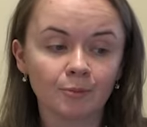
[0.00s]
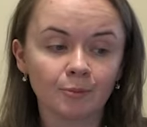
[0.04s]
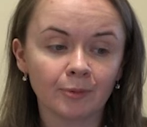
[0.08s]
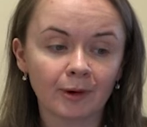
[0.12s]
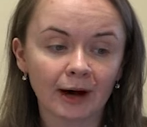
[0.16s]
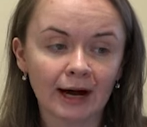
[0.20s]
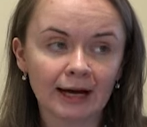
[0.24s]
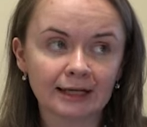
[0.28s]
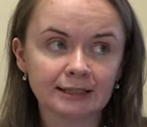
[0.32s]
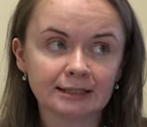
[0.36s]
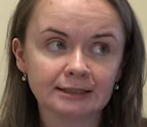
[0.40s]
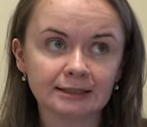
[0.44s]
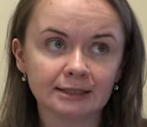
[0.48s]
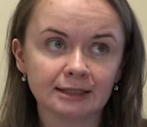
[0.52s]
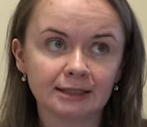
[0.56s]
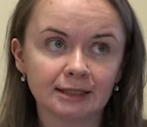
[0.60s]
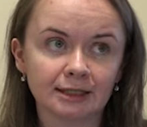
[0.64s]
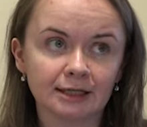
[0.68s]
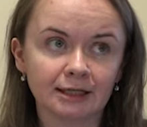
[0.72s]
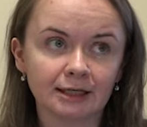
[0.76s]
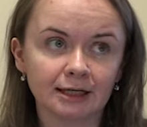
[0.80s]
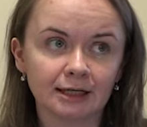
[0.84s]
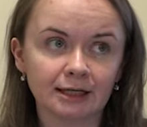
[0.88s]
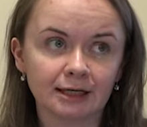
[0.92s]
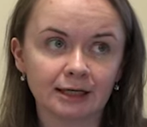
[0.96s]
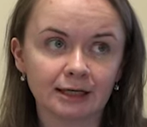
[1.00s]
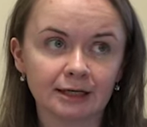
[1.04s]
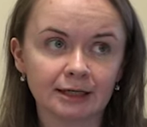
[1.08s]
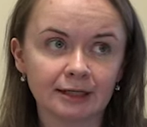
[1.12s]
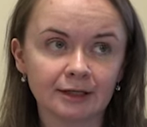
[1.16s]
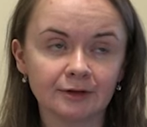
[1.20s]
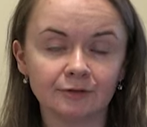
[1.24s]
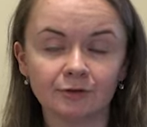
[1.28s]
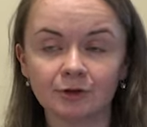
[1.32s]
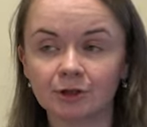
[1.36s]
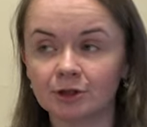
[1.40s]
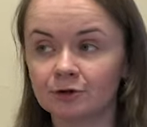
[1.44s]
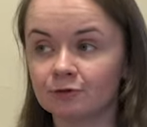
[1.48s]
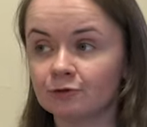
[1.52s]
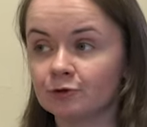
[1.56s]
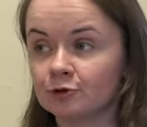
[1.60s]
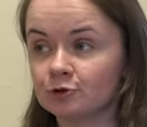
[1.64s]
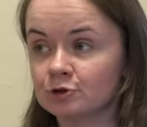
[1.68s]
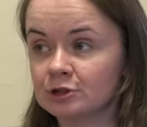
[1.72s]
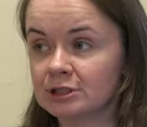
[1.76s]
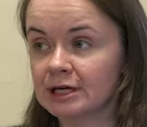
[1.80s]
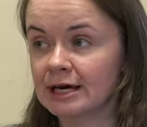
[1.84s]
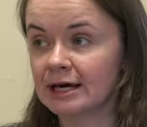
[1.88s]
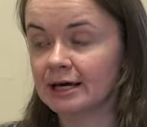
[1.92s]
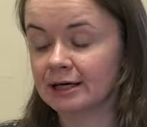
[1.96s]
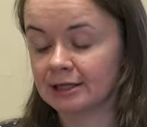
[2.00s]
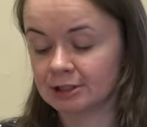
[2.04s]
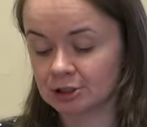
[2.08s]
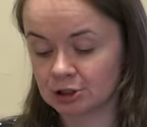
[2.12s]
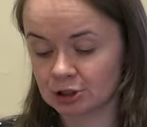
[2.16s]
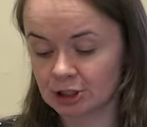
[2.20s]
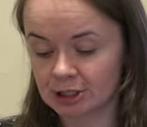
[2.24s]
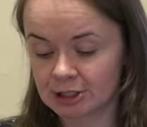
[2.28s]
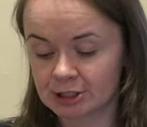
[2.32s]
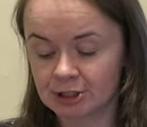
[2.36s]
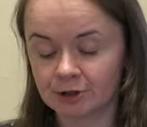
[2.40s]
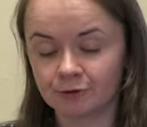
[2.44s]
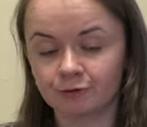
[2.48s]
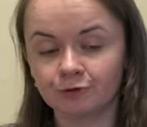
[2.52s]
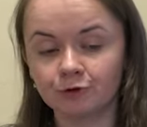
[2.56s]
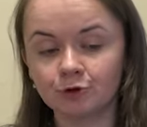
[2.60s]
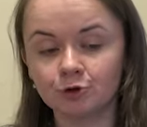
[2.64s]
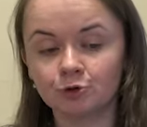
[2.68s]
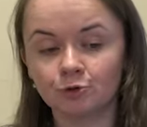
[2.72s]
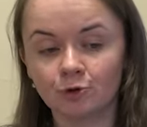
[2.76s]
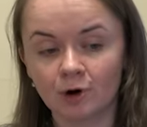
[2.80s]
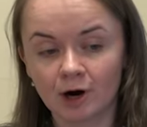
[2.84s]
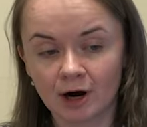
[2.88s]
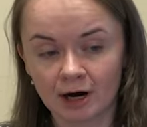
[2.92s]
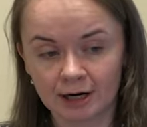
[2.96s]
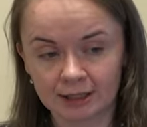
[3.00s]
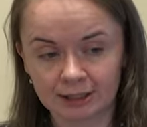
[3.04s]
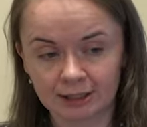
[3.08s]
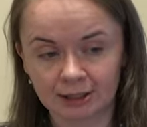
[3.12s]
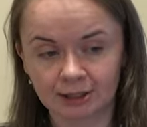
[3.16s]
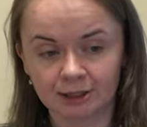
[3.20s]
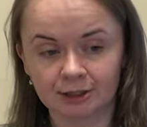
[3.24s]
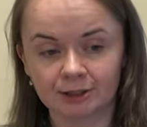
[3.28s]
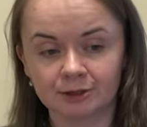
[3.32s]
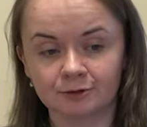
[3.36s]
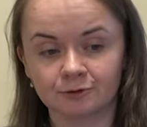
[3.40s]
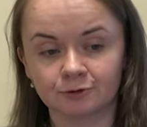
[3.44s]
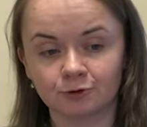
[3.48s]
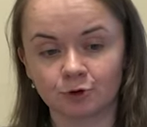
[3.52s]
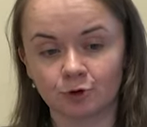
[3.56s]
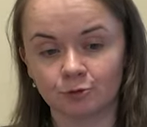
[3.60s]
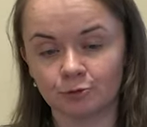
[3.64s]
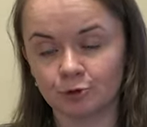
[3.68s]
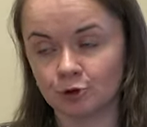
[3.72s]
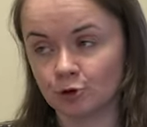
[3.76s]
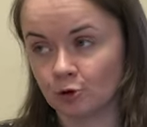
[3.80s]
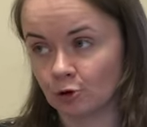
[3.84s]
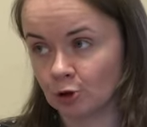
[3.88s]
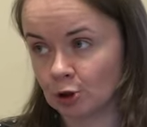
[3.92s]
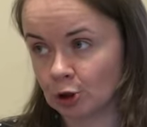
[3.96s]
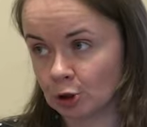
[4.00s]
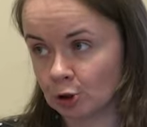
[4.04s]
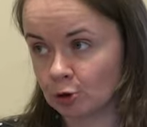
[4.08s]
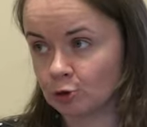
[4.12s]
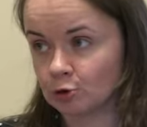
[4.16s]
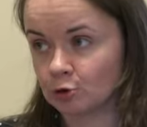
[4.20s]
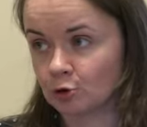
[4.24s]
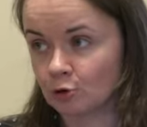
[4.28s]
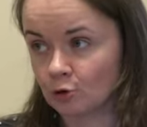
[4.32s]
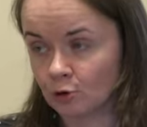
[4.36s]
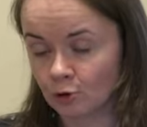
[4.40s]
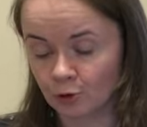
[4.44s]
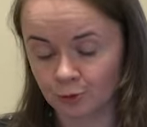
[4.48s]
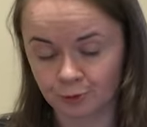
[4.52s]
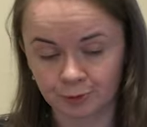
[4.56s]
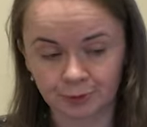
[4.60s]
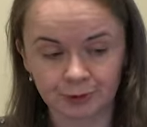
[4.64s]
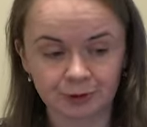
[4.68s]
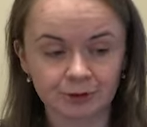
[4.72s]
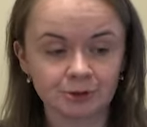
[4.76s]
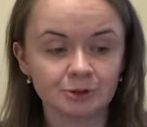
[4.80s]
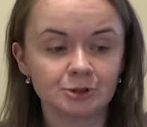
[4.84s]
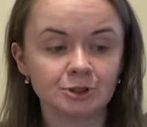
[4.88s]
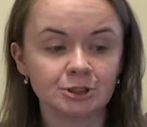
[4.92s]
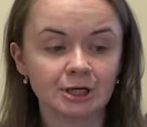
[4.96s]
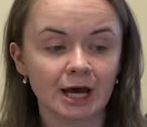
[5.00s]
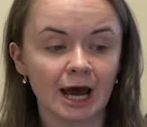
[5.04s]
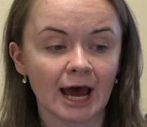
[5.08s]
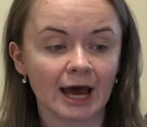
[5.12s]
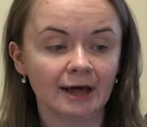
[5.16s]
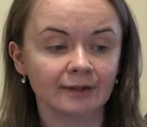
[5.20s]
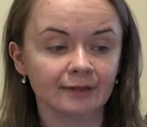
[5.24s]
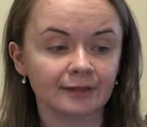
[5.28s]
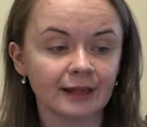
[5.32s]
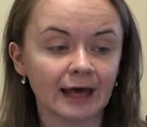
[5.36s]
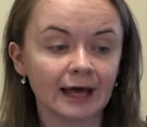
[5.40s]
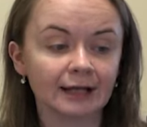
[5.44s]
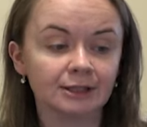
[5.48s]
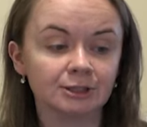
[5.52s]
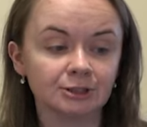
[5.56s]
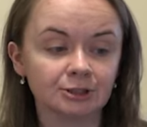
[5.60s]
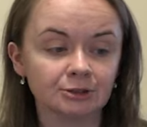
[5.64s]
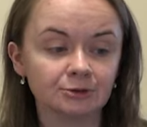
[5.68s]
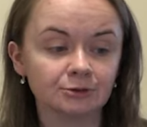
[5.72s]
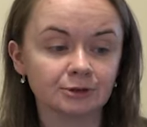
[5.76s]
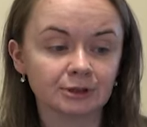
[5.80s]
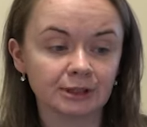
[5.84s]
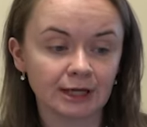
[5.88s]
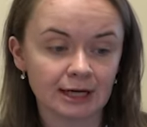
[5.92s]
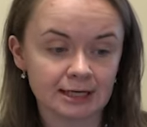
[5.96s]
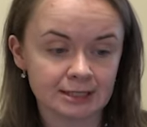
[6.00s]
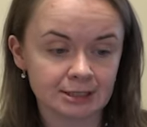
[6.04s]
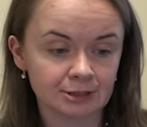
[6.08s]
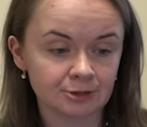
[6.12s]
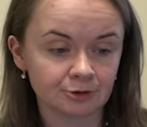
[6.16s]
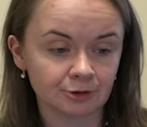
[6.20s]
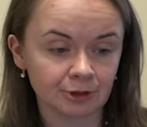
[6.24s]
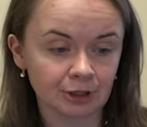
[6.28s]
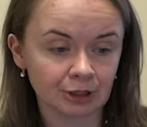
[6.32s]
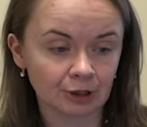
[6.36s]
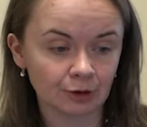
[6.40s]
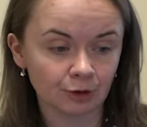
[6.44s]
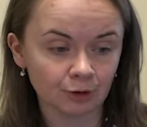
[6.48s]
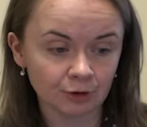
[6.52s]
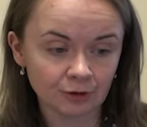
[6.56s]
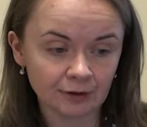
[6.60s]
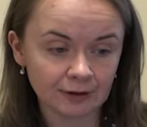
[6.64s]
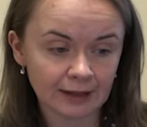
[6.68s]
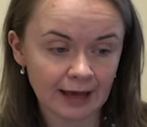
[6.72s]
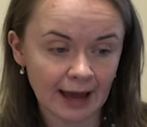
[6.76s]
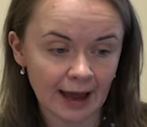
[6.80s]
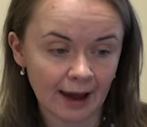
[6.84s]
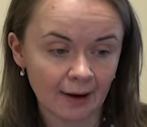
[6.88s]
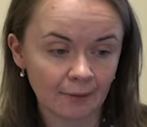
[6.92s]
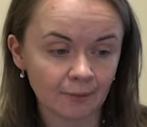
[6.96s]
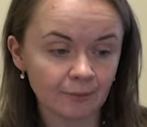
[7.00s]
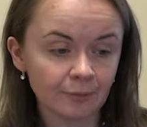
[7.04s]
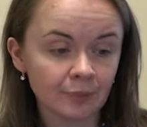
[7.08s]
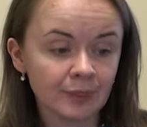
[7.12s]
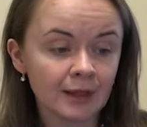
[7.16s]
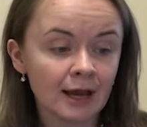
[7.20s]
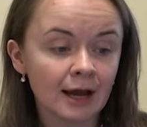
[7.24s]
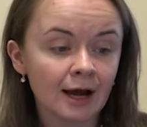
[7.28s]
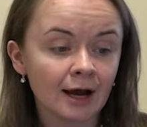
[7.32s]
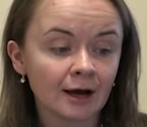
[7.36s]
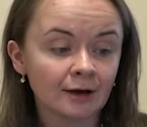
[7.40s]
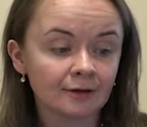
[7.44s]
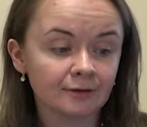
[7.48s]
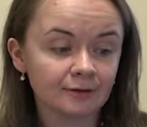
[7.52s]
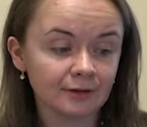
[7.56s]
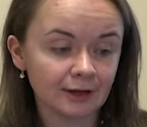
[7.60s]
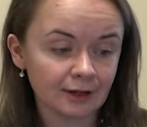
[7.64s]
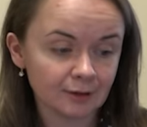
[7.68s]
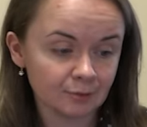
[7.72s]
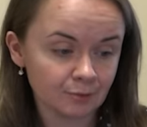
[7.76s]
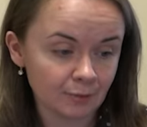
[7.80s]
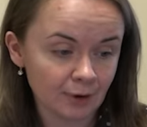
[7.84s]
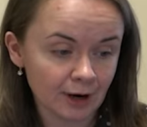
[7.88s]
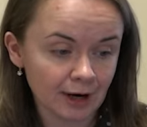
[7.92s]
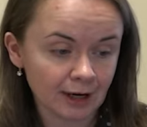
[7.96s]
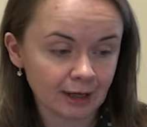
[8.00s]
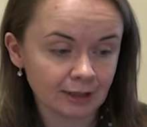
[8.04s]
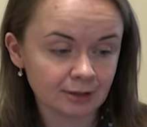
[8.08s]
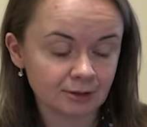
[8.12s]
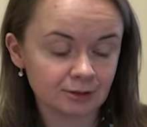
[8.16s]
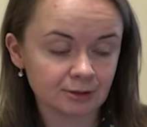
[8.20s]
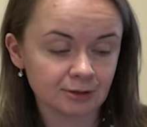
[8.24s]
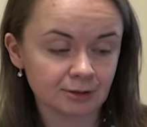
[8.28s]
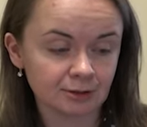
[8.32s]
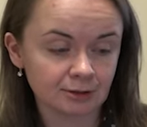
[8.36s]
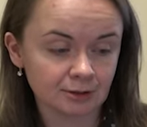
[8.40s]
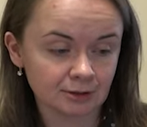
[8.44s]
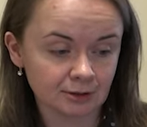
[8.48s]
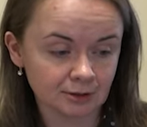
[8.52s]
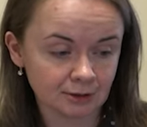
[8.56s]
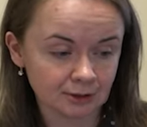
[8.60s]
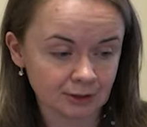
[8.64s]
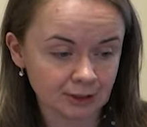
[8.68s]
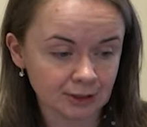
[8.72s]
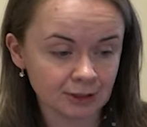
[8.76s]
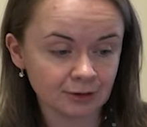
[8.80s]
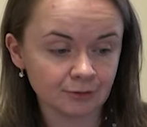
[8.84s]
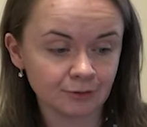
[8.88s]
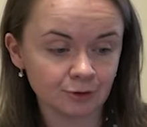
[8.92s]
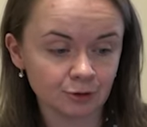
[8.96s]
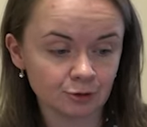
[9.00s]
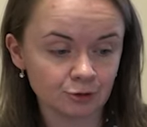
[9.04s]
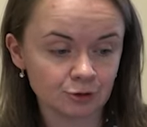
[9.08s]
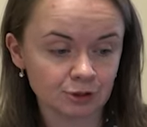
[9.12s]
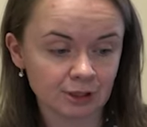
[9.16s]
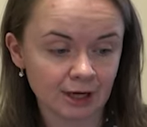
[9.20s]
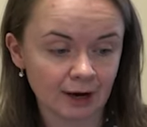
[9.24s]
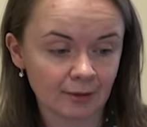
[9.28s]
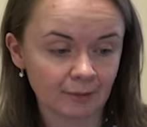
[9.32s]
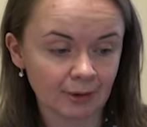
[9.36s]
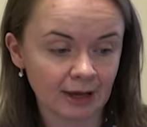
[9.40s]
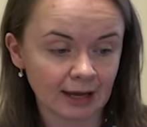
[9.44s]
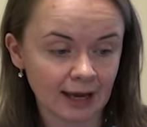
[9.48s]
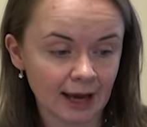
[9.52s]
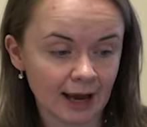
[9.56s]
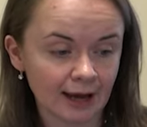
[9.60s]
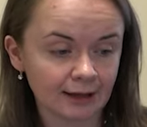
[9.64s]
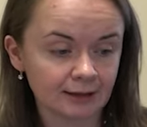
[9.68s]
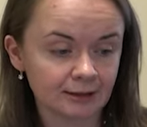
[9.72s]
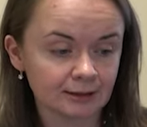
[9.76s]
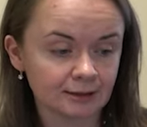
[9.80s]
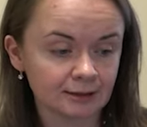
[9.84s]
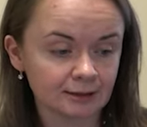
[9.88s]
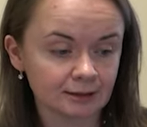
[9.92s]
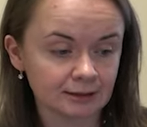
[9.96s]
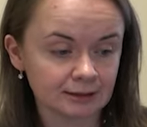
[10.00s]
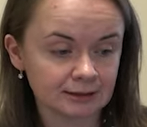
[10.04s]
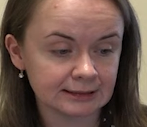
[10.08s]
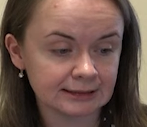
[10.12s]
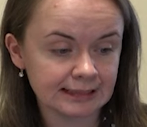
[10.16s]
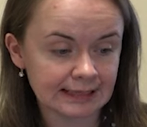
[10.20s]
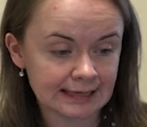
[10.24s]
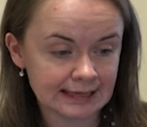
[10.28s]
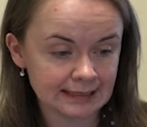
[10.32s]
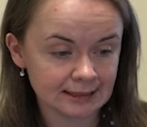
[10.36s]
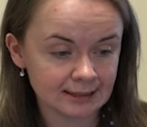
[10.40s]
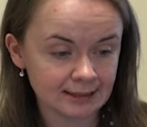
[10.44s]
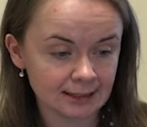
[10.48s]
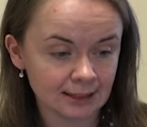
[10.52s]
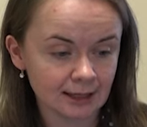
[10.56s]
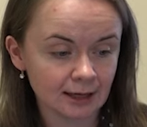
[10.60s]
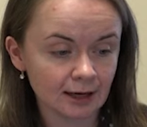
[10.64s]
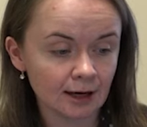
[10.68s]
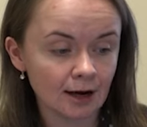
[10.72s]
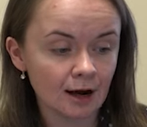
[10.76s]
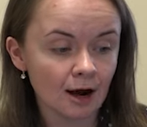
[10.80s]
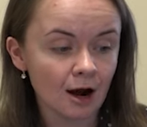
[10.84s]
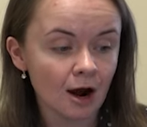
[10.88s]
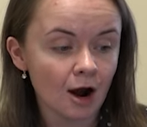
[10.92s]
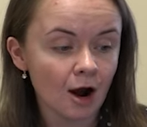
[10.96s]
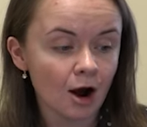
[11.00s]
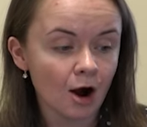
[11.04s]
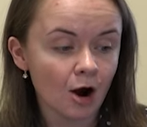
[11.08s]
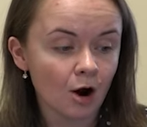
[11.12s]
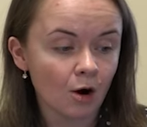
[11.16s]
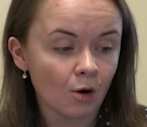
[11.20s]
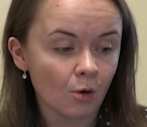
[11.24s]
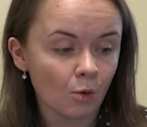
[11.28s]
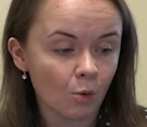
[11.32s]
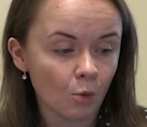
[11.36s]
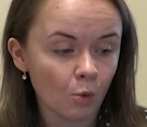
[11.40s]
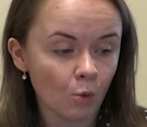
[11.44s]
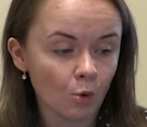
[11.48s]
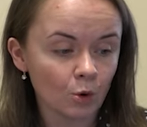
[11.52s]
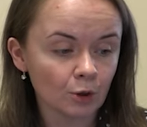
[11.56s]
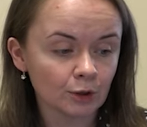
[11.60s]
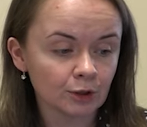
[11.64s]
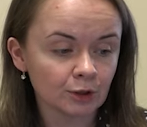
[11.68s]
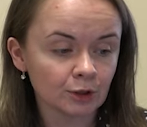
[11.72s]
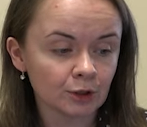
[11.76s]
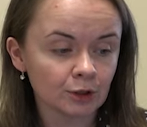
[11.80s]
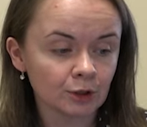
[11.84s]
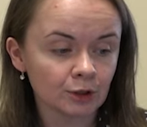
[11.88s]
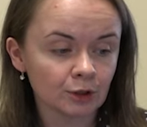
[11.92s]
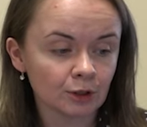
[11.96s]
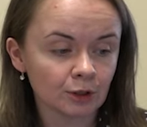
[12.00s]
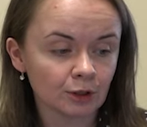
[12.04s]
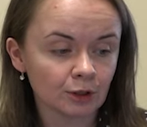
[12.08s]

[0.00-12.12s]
But even if you take just a few articles from your whole corpus and then do clustering on them, that might give you some, again, data on